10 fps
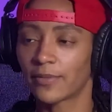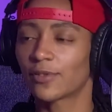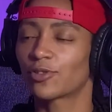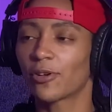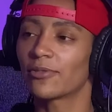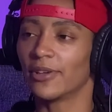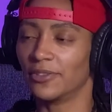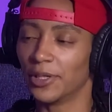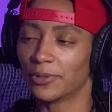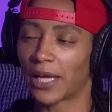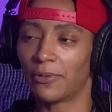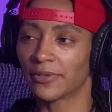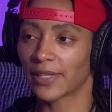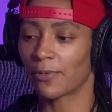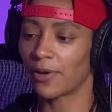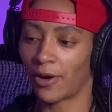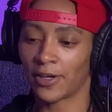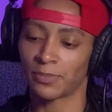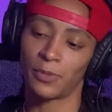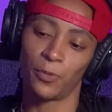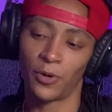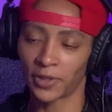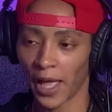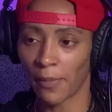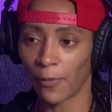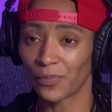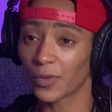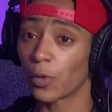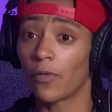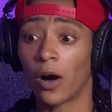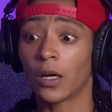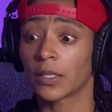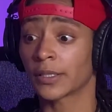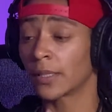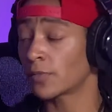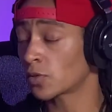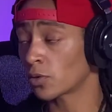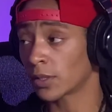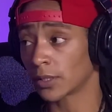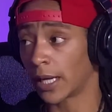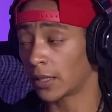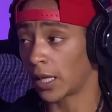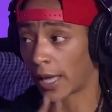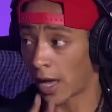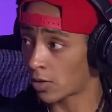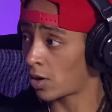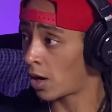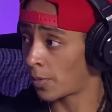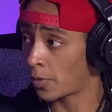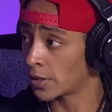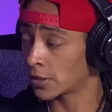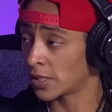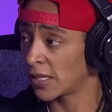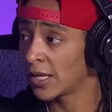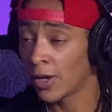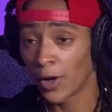certain adults. I won't say we all. Some people won't claim it. We've all in some sort got like alcohol poisoning